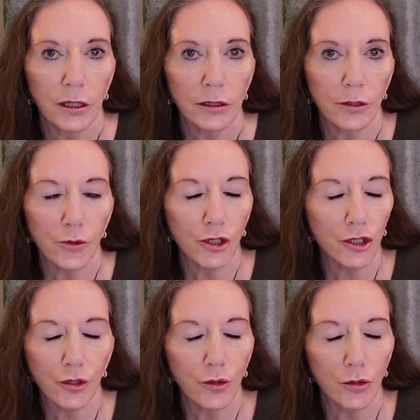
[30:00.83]
that was
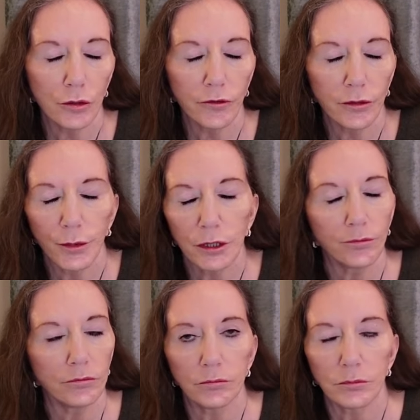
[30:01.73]
shorn from a
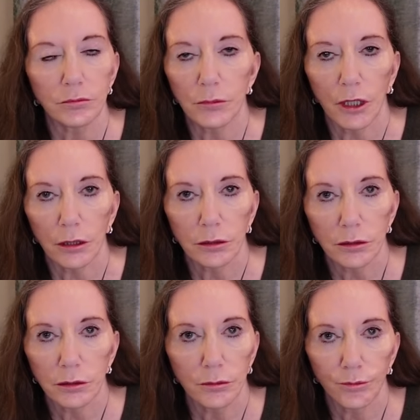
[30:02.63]

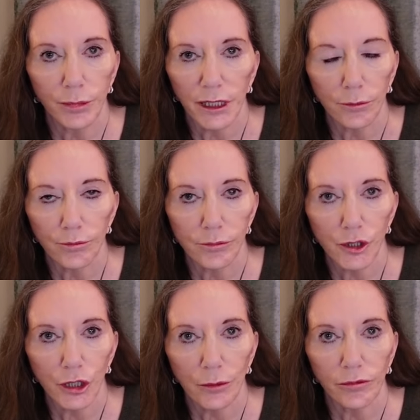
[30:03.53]
big
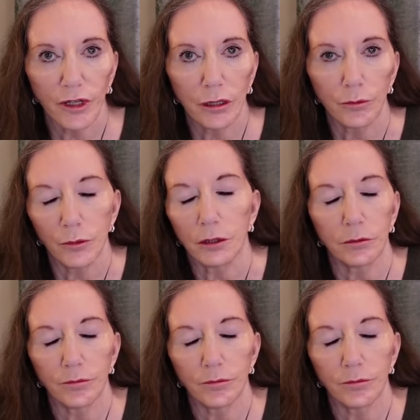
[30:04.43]
sheep farm. Well,